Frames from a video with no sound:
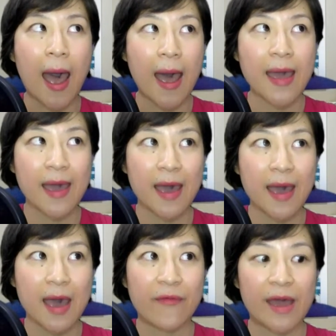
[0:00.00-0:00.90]
I
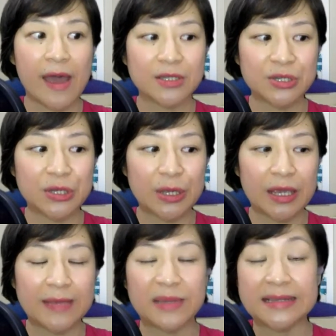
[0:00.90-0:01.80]
have
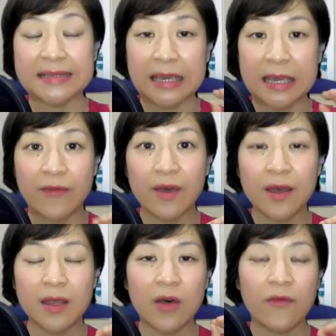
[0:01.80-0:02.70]
actually been given
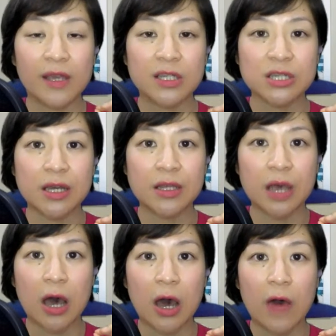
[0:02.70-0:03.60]
a vision
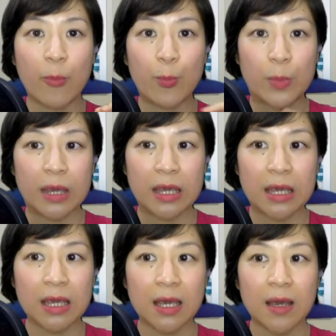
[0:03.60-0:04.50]
of me